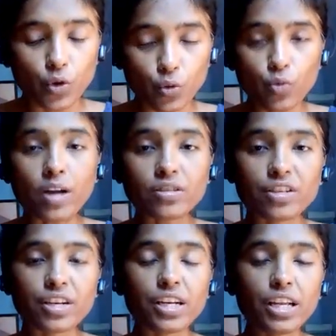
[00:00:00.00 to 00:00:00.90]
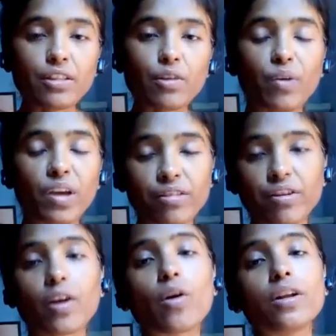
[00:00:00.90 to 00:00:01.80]
you are generating the
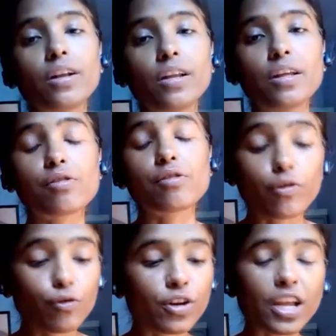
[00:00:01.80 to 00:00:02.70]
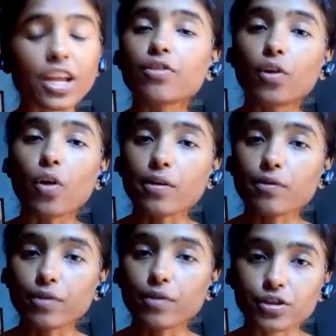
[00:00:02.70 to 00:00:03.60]
waste accordingly. So if you're taking the
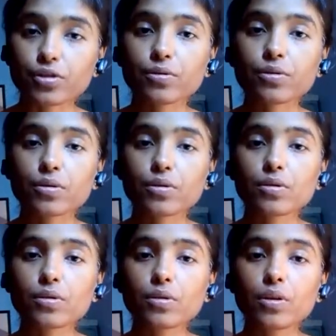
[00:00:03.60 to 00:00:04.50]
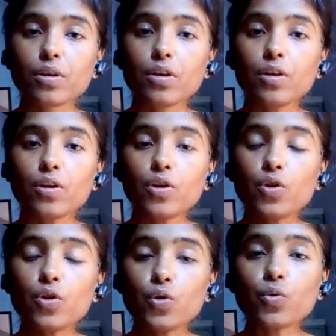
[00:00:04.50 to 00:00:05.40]
non-veg,
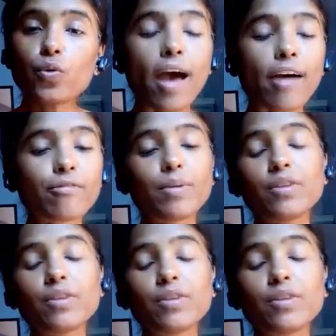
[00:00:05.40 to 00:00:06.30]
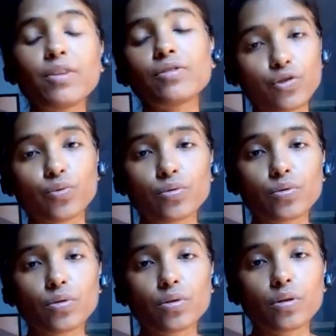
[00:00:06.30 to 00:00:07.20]
you have major issue.
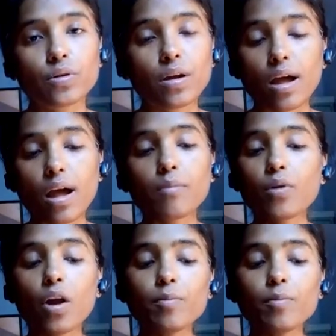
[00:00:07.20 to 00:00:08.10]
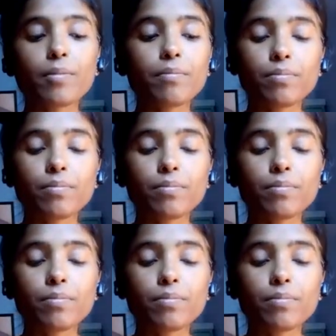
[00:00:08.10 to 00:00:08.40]
I'm not